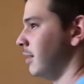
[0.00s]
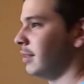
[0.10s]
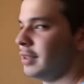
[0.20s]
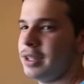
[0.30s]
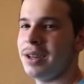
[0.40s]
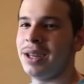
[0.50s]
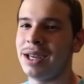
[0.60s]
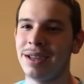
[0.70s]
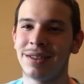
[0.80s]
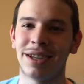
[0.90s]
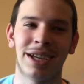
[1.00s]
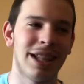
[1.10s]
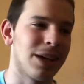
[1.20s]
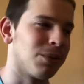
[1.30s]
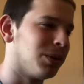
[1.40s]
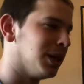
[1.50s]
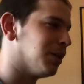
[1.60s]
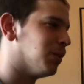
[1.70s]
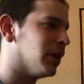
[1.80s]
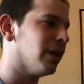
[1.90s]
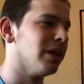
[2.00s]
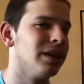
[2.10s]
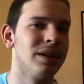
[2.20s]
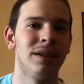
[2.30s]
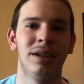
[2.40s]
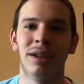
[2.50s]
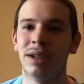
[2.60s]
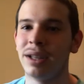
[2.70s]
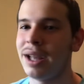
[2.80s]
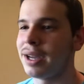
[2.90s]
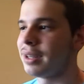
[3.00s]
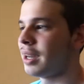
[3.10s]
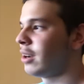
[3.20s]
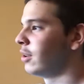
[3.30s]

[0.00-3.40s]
like, it's gonna get, like, really weird. Like, I don't